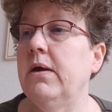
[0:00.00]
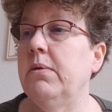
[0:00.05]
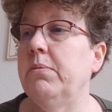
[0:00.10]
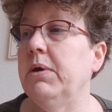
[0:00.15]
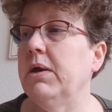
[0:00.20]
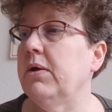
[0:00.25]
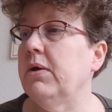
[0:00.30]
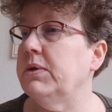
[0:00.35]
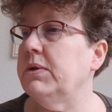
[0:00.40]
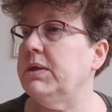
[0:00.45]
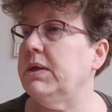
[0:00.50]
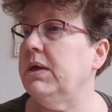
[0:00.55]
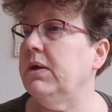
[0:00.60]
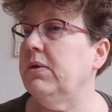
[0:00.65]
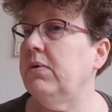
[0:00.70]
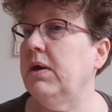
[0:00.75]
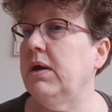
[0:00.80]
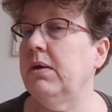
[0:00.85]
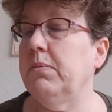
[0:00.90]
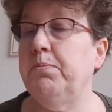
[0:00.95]
Been
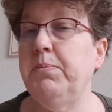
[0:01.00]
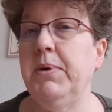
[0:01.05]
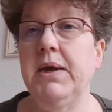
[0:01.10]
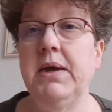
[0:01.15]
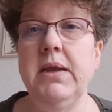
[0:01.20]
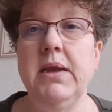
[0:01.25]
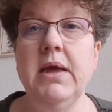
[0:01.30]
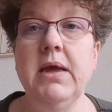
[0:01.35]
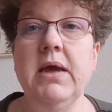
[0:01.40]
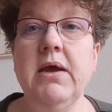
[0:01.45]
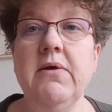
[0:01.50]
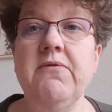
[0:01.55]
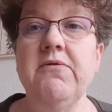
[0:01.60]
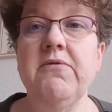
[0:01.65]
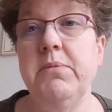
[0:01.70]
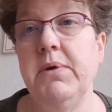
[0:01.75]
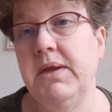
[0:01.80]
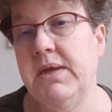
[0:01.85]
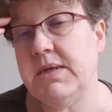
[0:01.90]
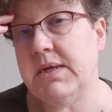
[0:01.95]
continuing pickling and
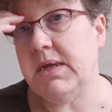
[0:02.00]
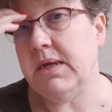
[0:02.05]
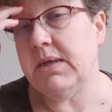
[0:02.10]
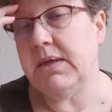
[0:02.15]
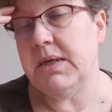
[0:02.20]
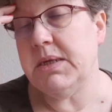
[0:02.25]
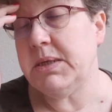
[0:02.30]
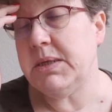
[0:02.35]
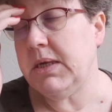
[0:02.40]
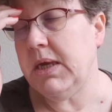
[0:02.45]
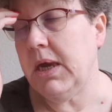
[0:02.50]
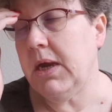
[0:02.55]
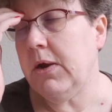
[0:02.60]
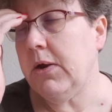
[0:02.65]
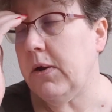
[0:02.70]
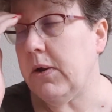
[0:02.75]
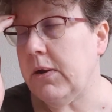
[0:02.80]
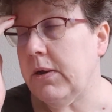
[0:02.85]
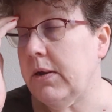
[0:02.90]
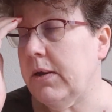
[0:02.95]
fermenting this
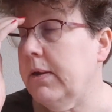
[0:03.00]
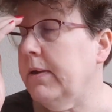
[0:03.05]
year.